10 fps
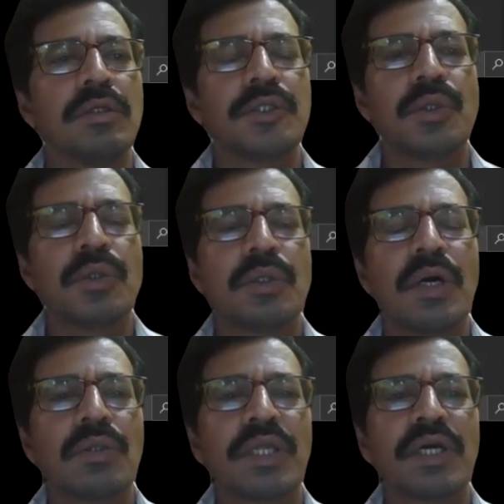So
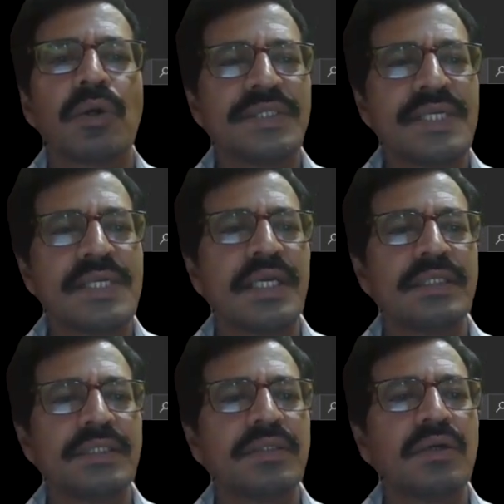now the question
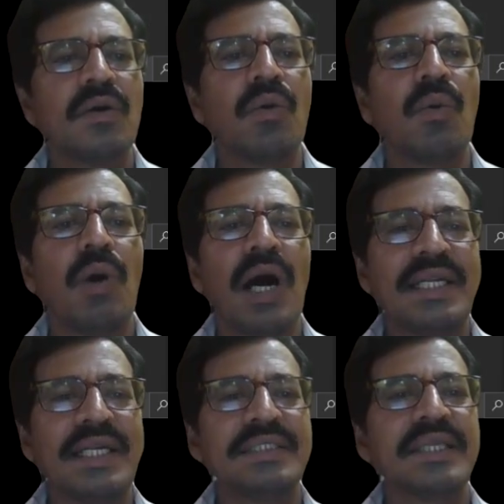is,
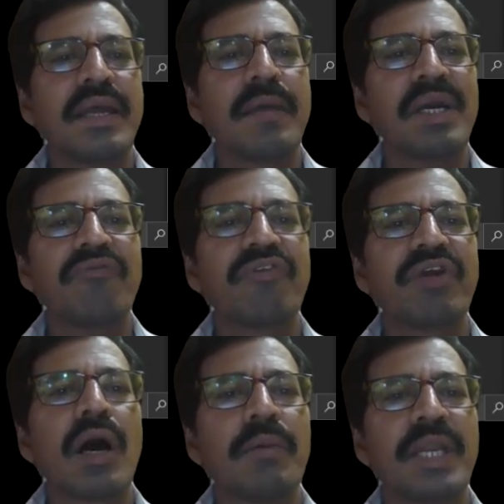what is Nemec
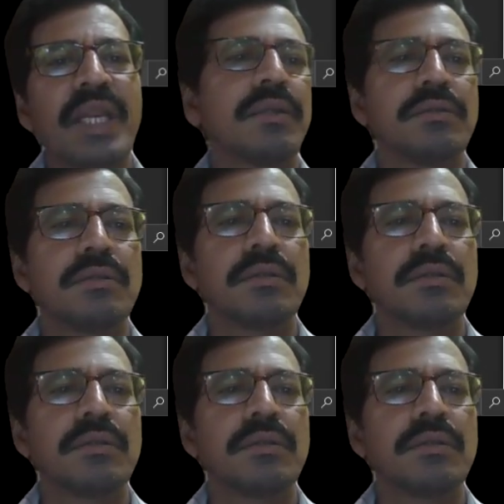phenomenon?